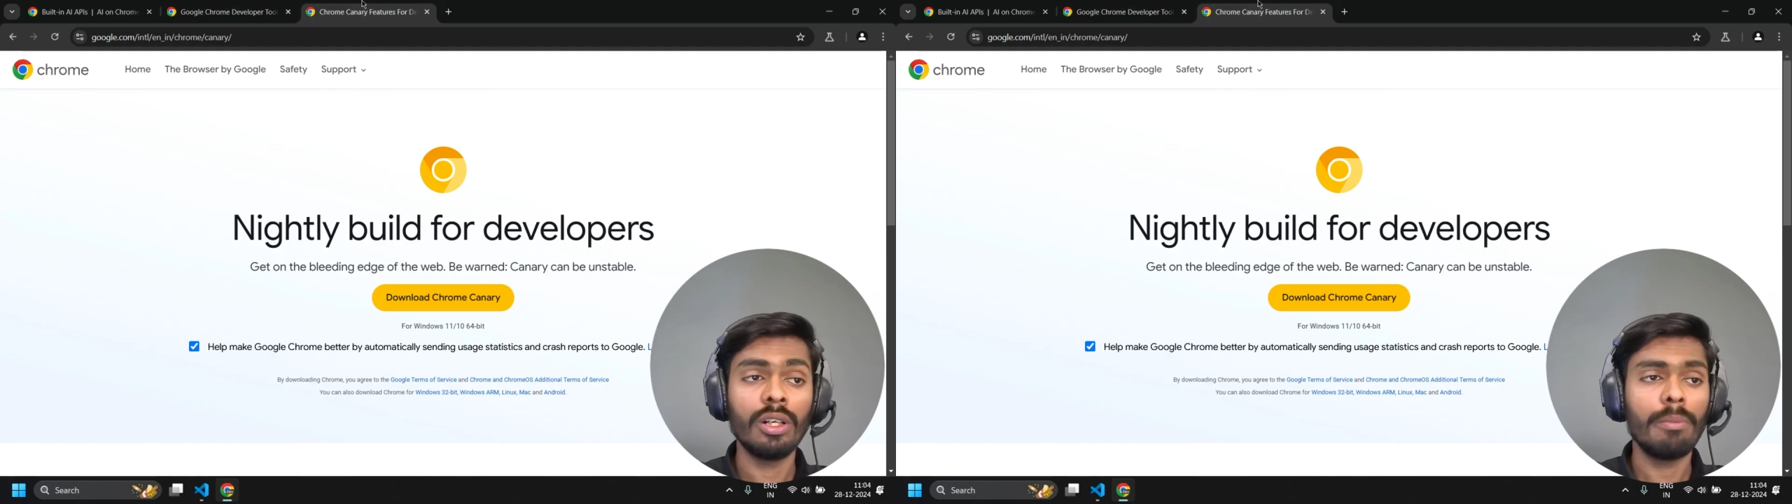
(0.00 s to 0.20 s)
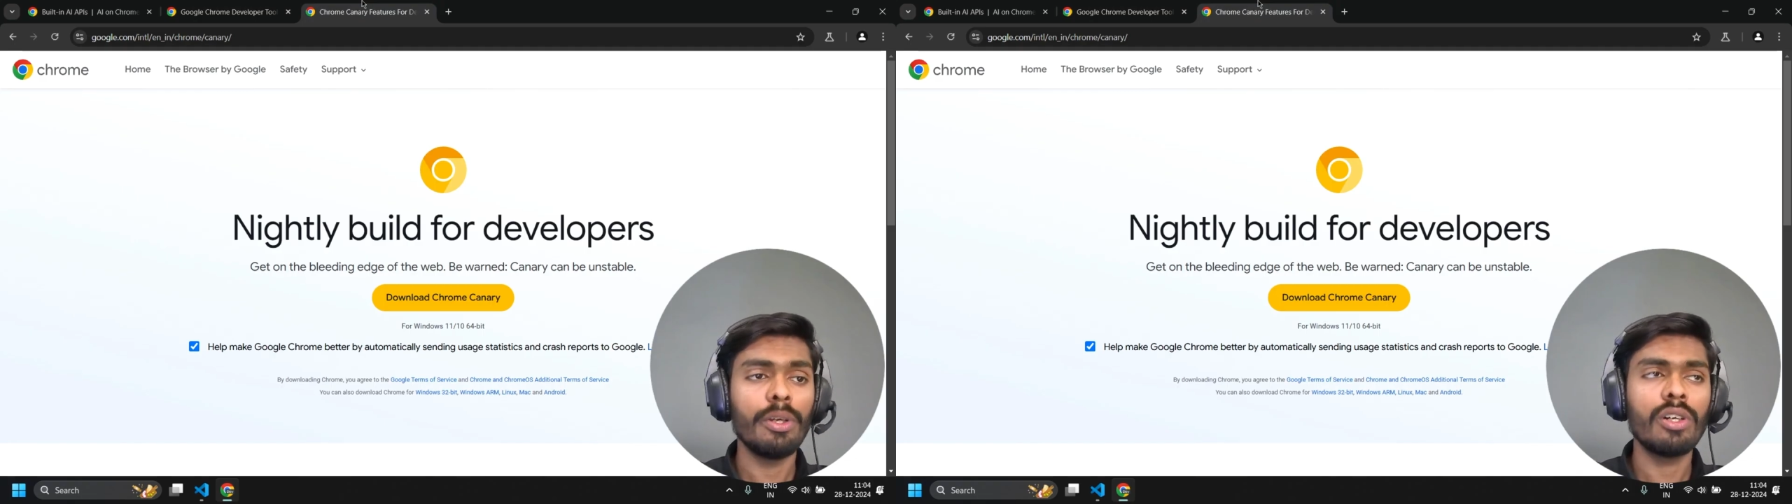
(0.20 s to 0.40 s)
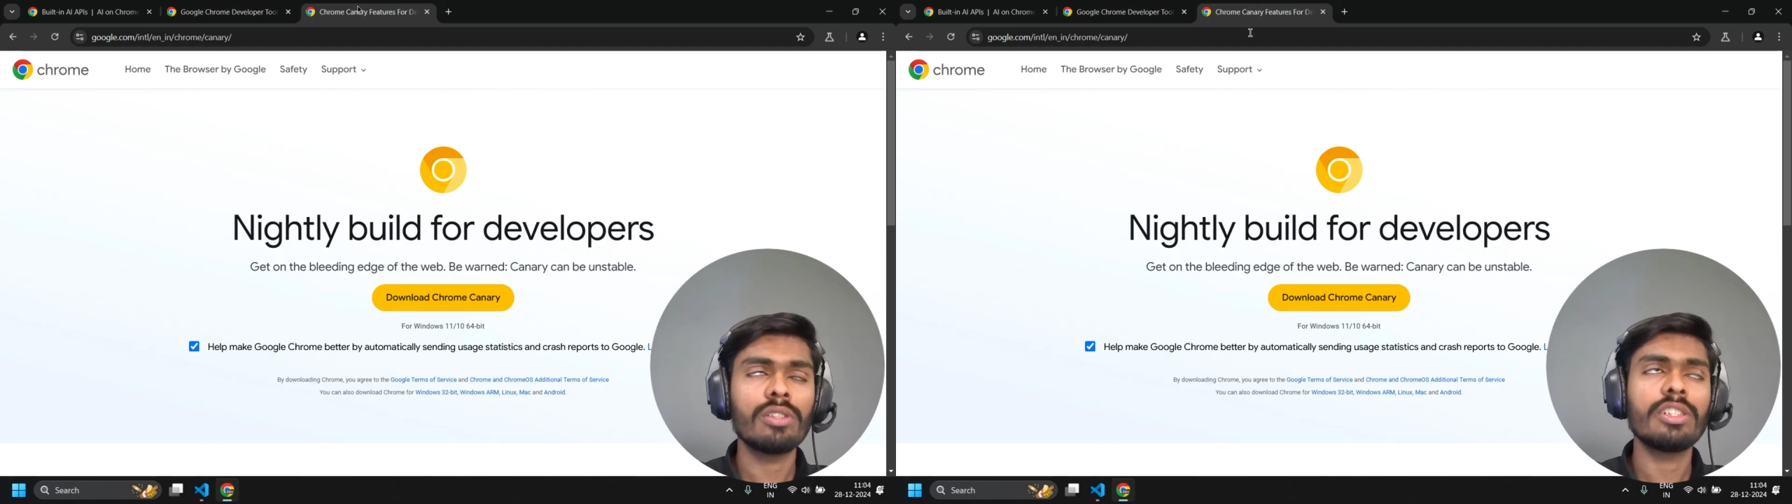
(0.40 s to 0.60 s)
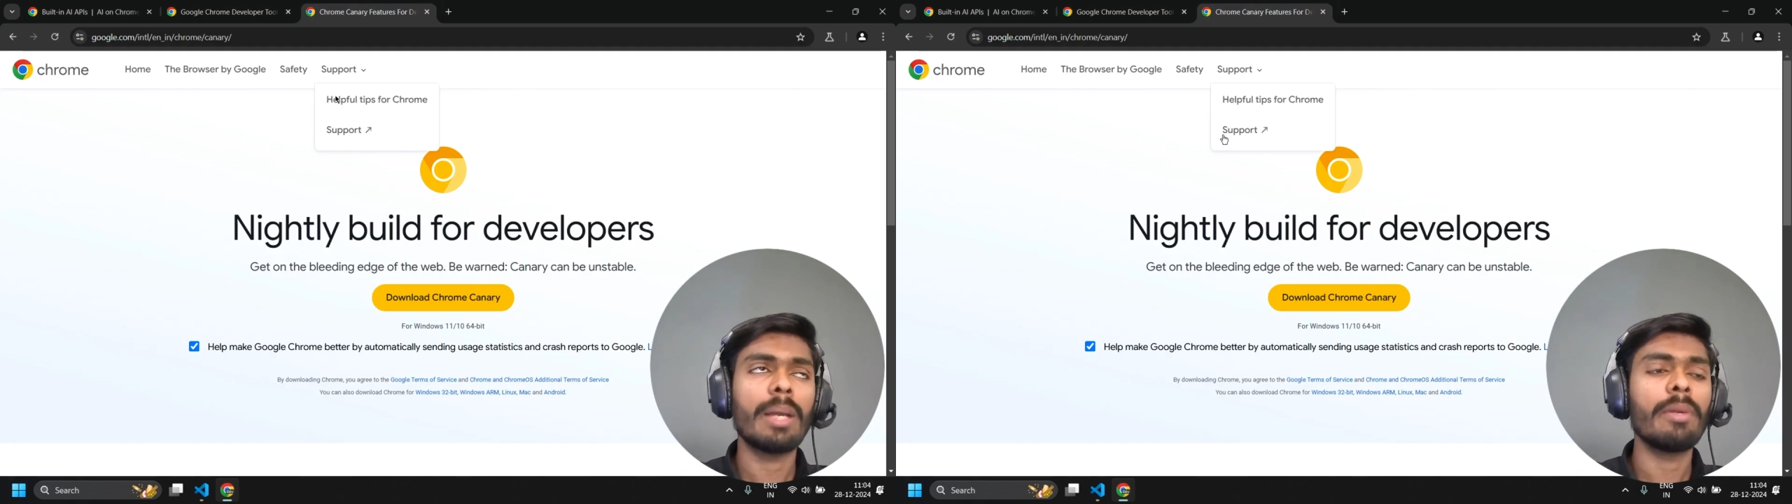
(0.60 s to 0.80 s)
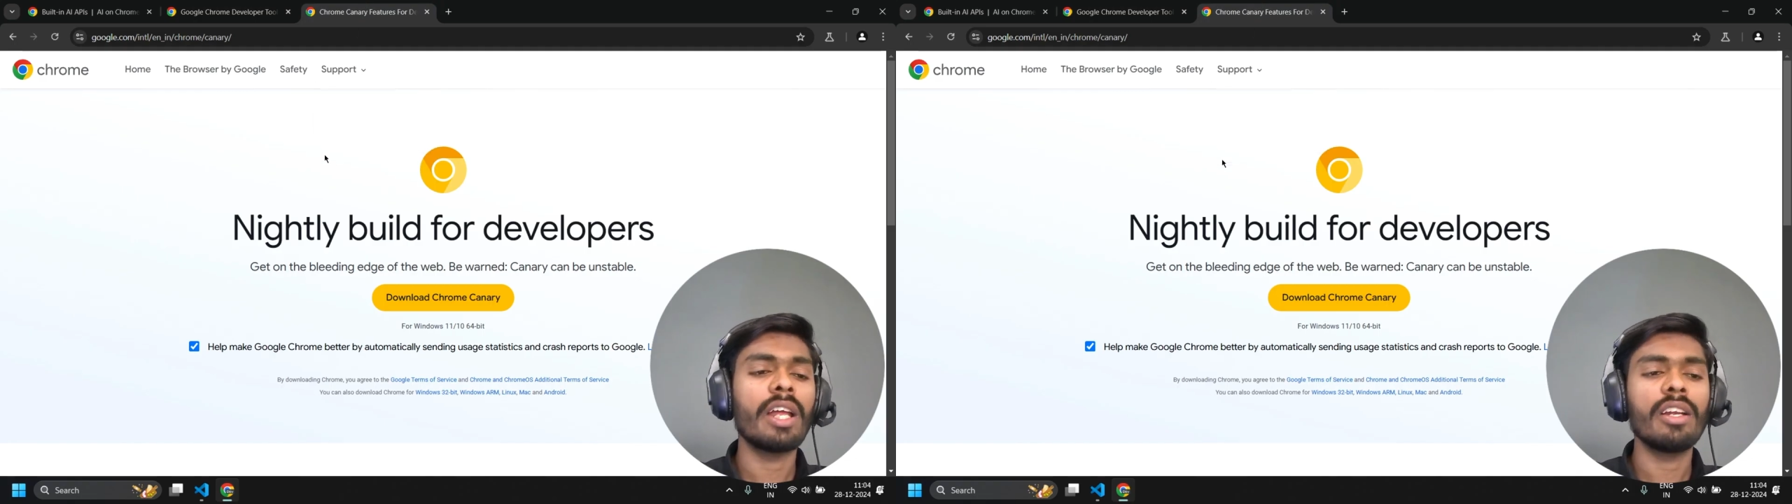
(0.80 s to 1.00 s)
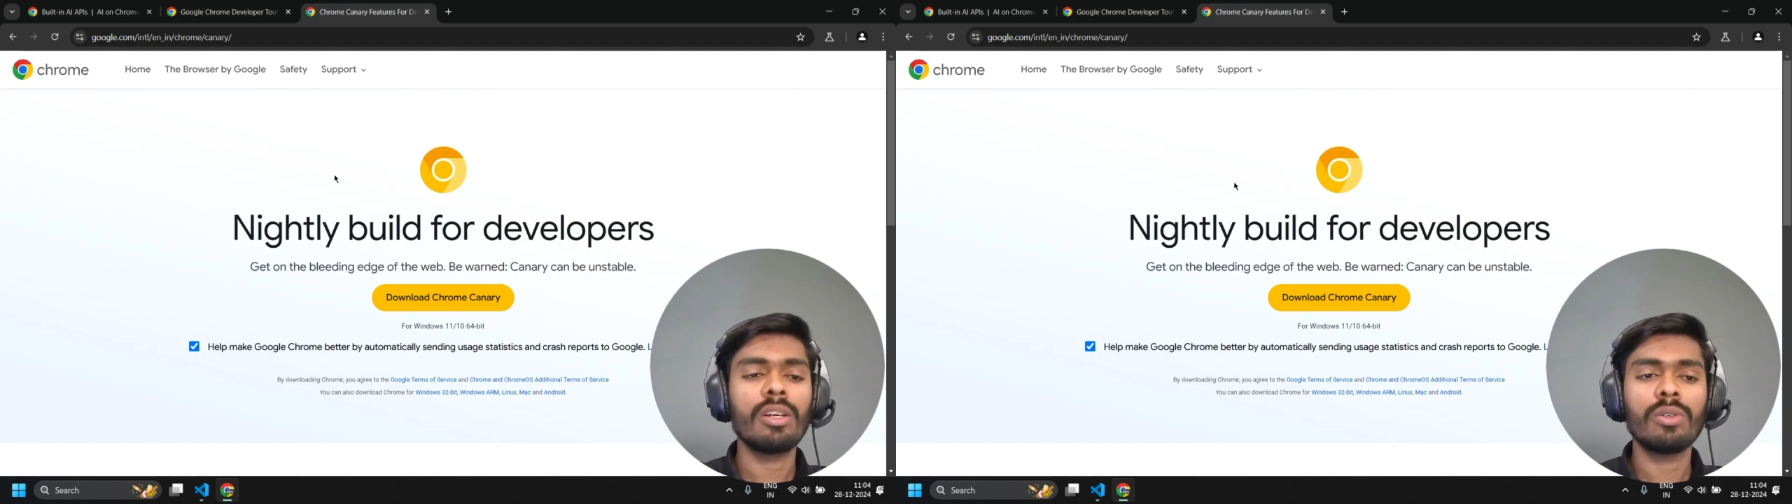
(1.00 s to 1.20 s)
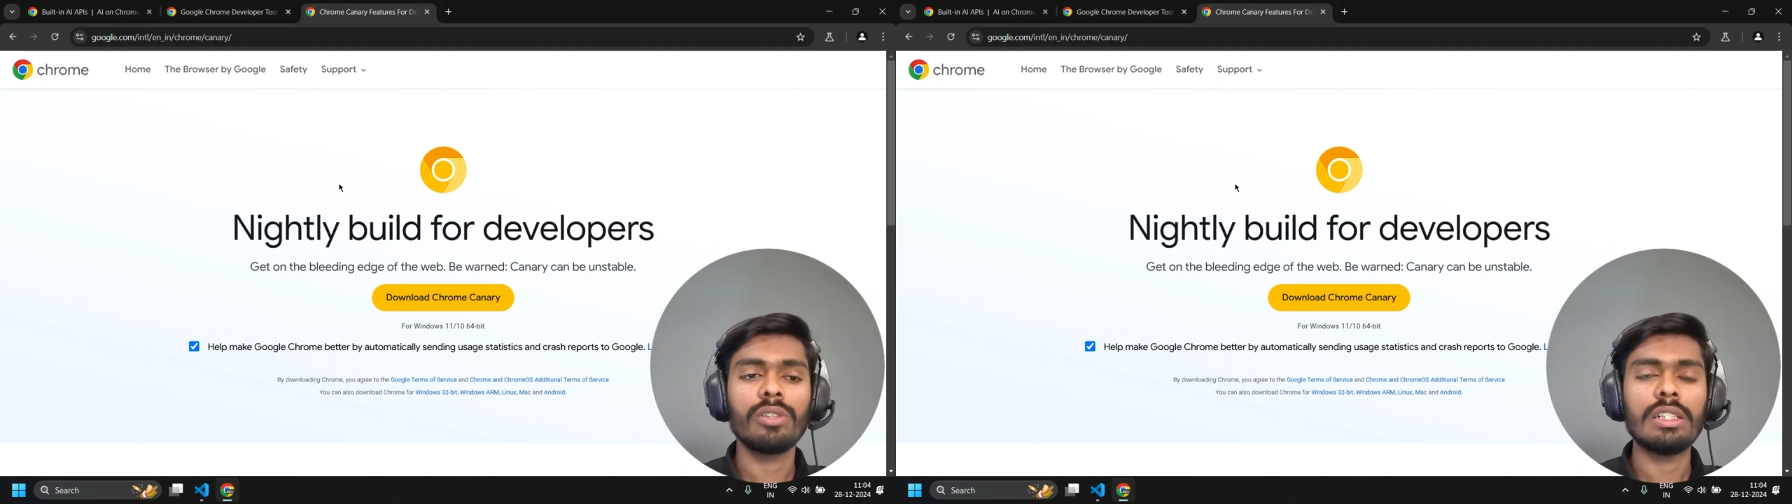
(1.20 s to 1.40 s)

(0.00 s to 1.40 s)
Because Gemini Nano